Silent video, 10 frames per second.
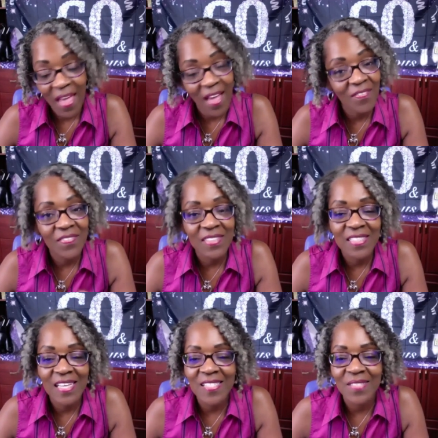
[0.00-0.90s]
Have a
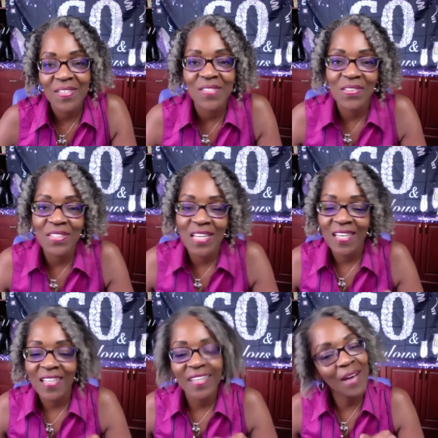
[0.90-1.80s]
fantastic rest of your day.
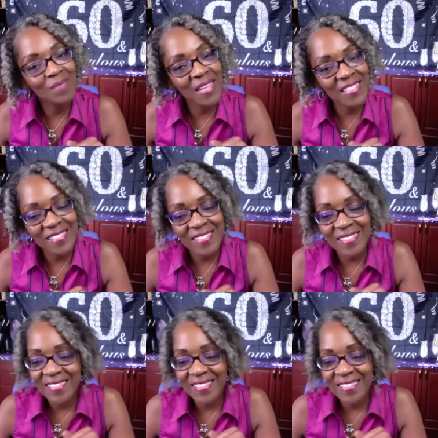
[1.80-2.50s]
God bless.